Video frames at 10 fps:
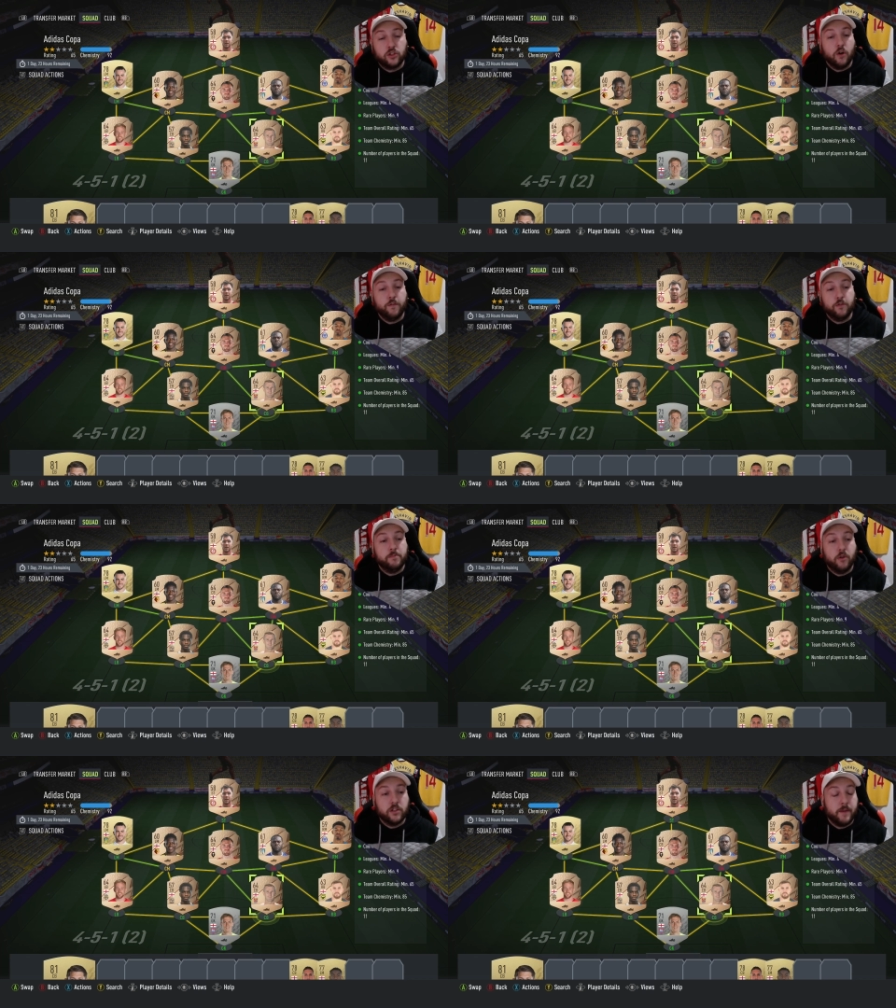just go
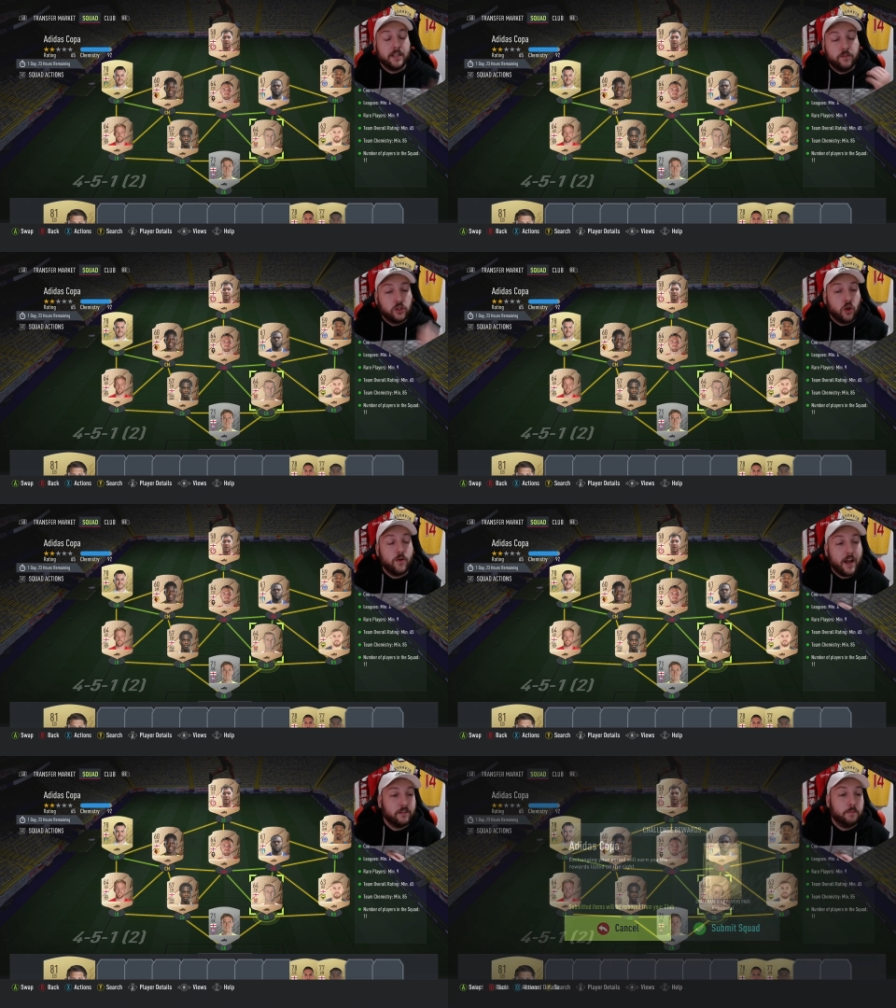through bronze packs. If you
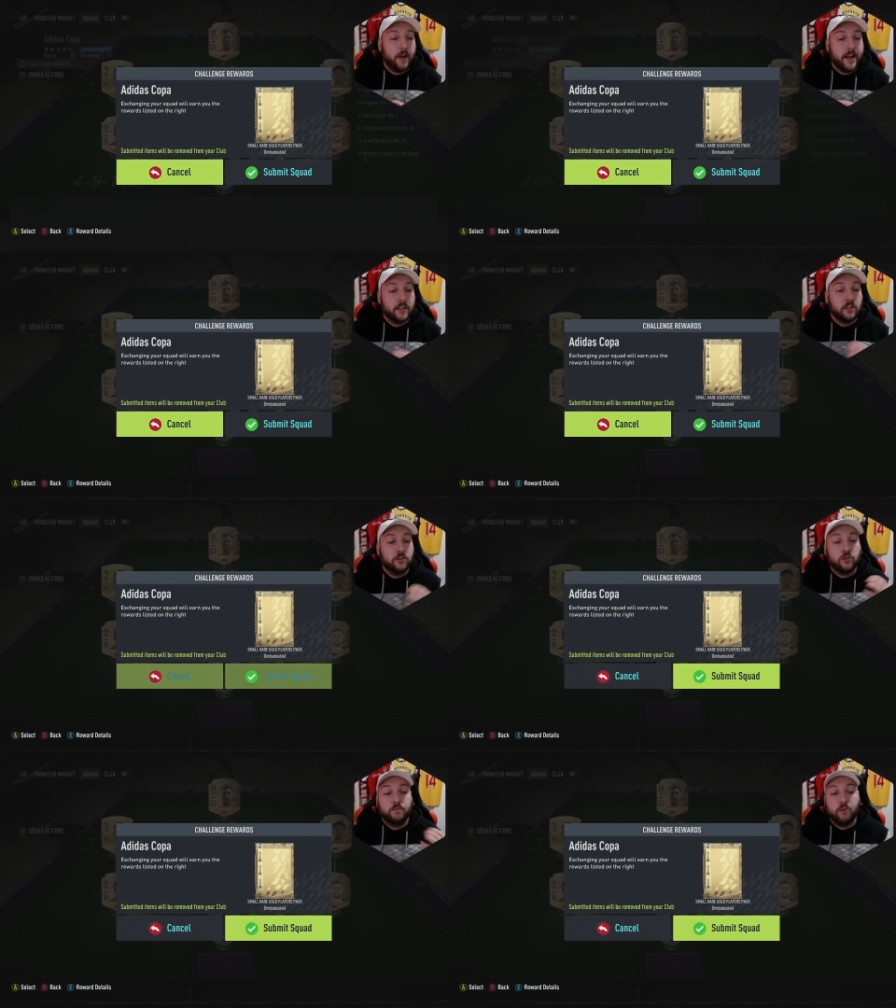don't have the players,
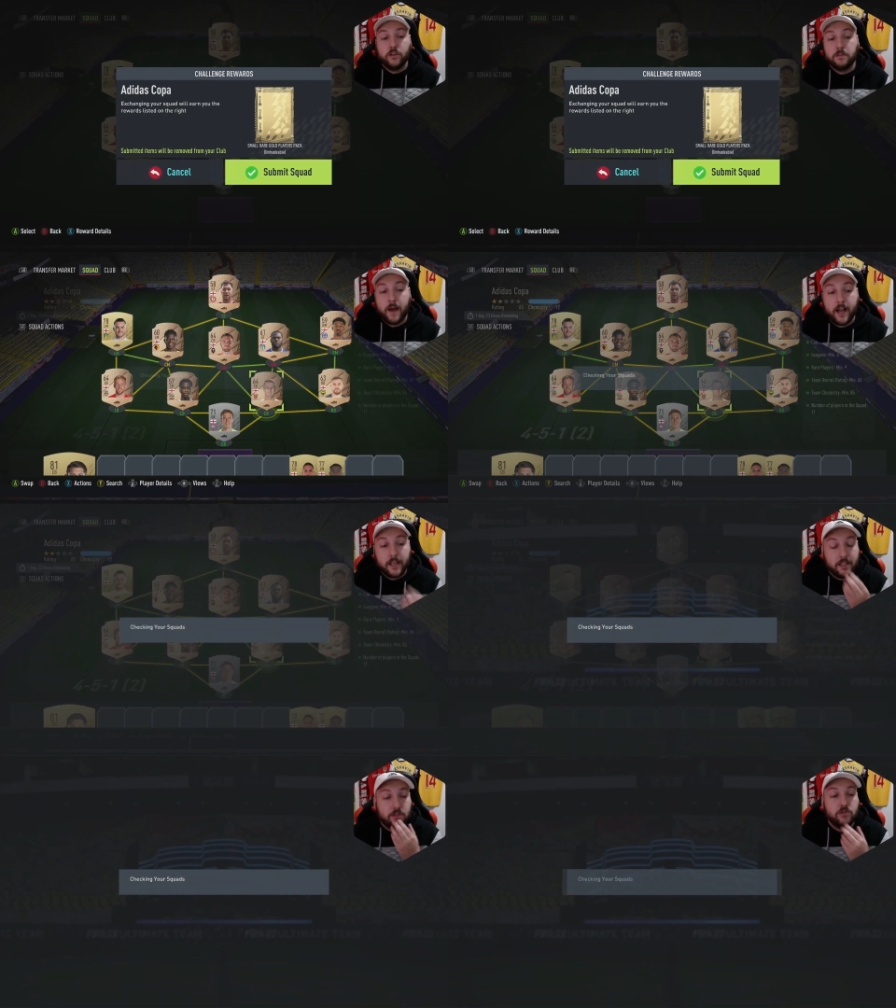just bronze
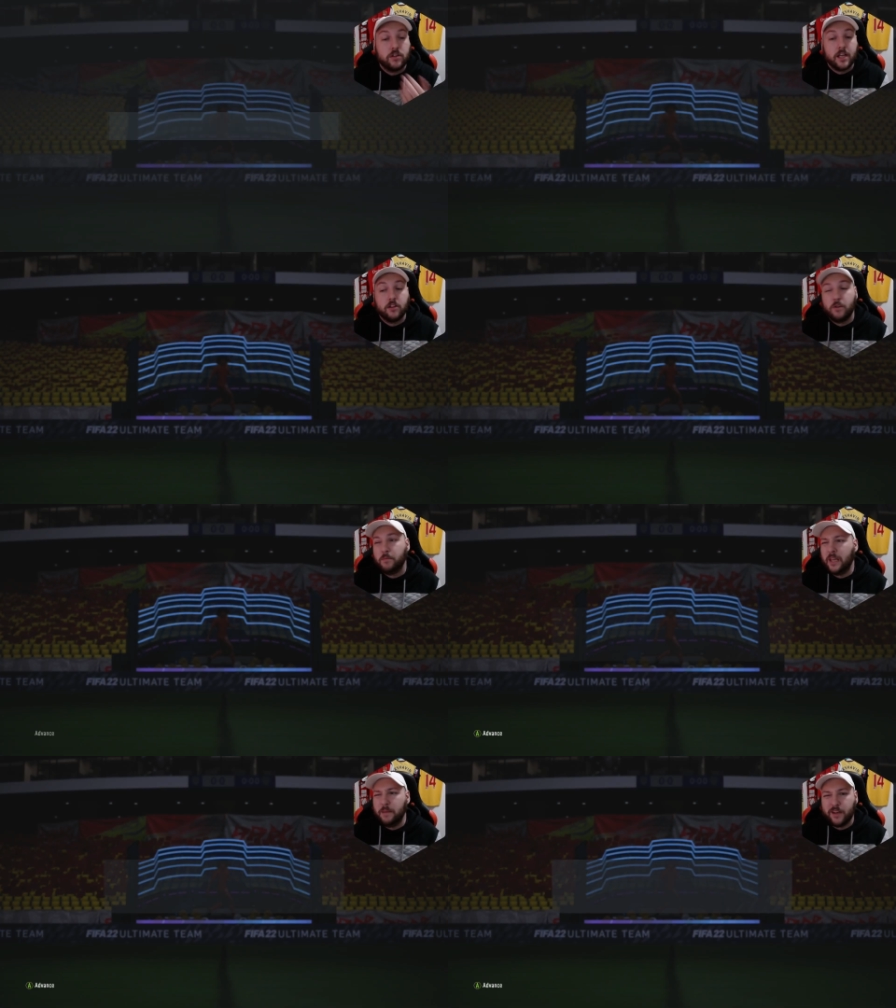pack it until you get
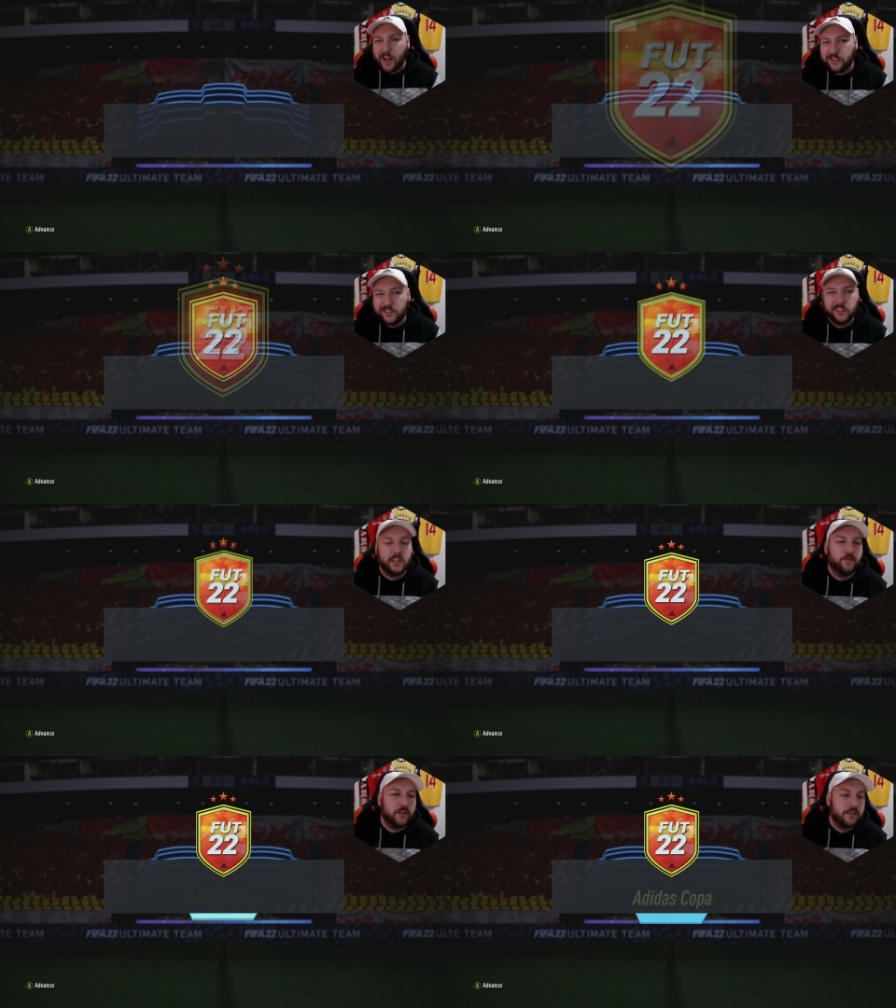them. Keep it nice and cheap